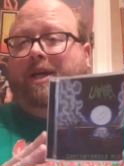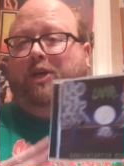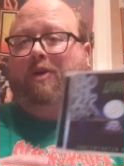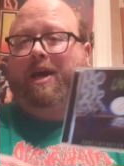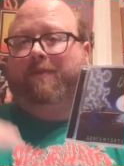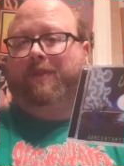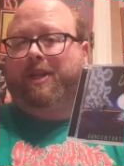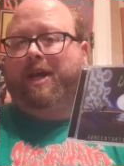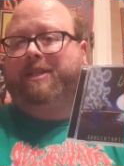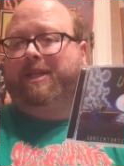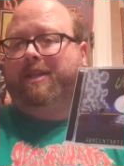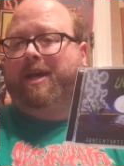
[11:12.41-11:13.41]
You have the
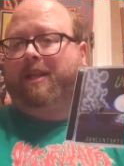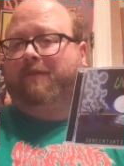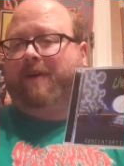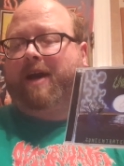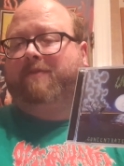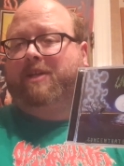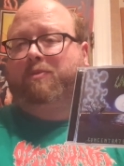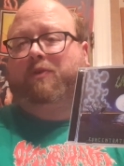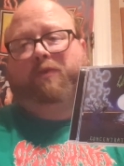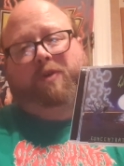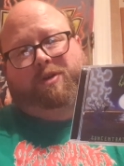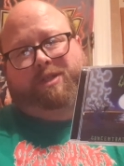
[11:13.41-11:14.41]
1995 demo
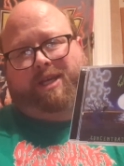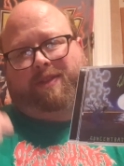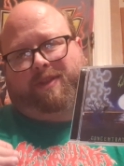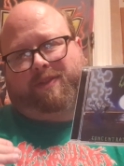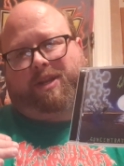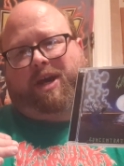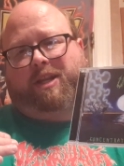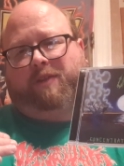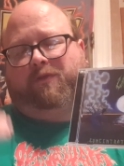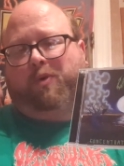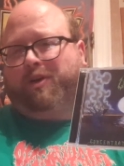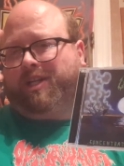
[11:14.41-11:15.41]
first and then the
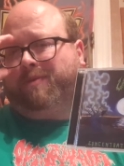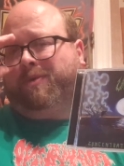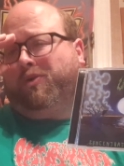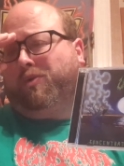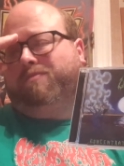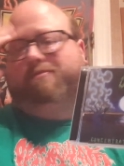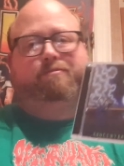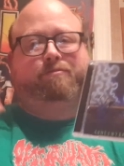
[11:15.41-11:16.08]
94 demo.